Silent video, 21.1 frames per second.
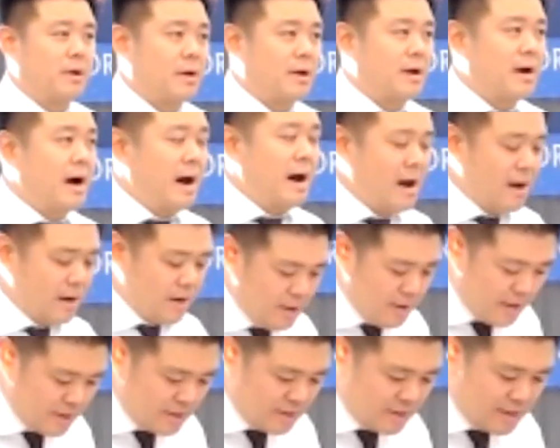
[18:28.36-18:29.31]
God
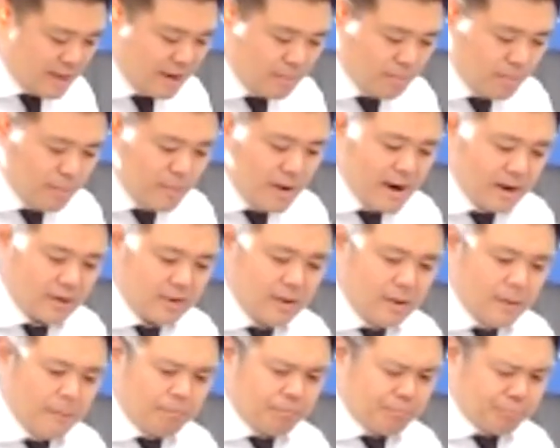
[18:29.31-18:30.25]
is not mocked.
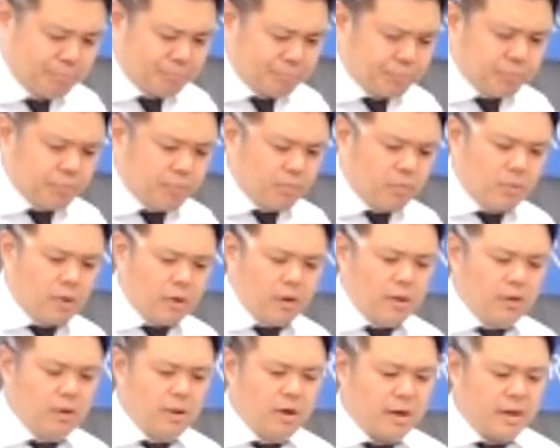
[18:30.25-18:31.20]

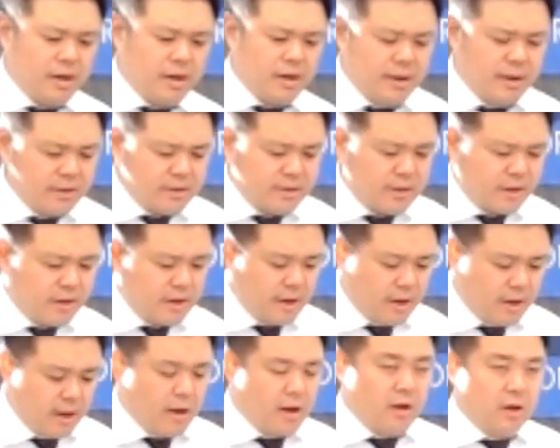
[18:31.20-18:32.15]
Look, here's the
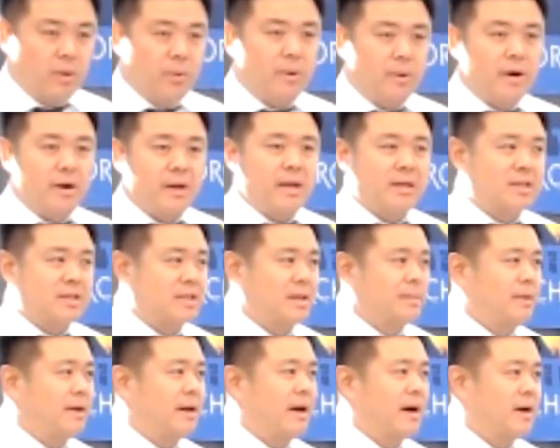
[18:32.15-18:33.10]
thing. You want to get
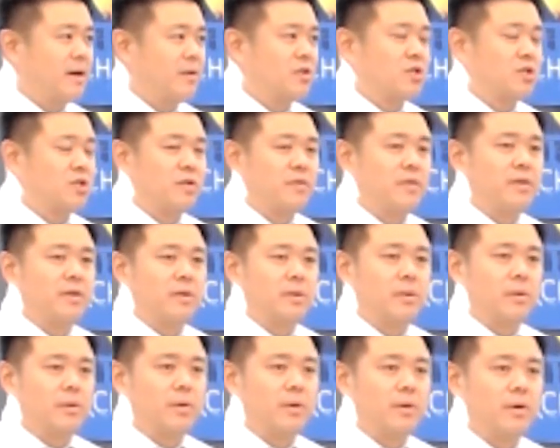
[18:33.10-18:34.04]
something out of serving the
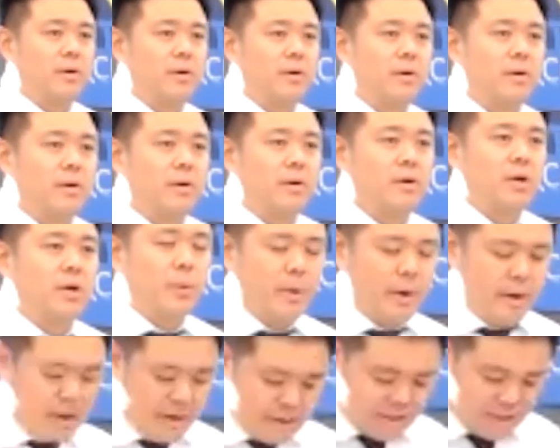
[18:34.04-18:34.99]
Lord? You
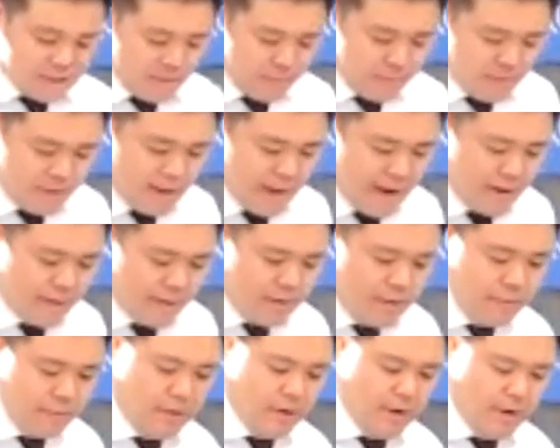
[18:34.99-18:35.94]
want to get something out
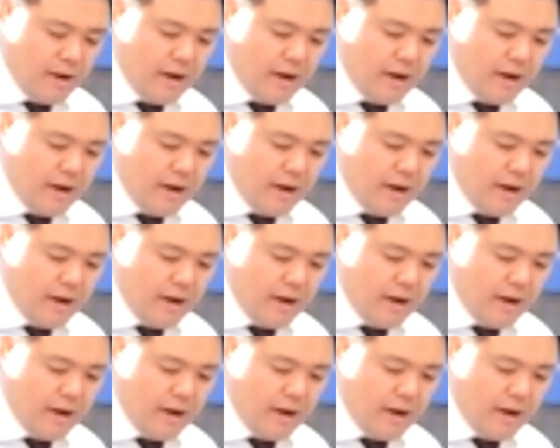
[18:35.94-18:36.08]
of